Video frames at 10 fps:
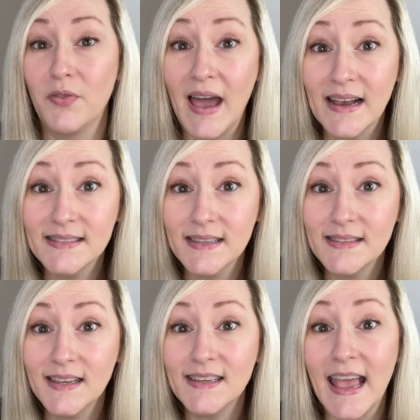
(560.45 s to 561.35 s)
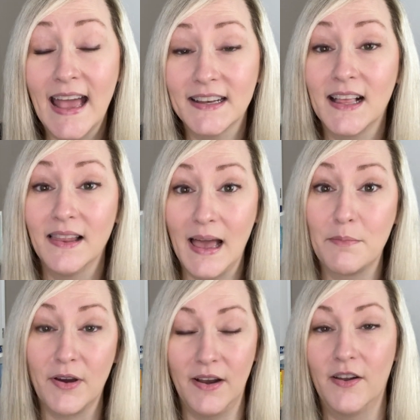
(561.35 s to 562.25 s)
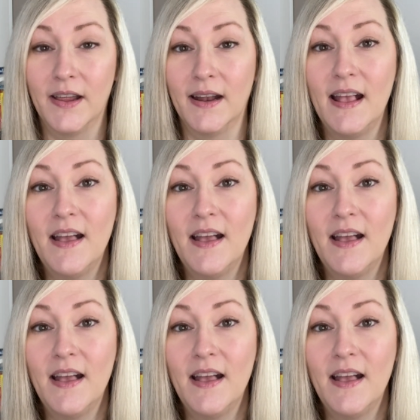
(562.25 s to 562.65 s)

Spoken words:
access it and collaborate on it.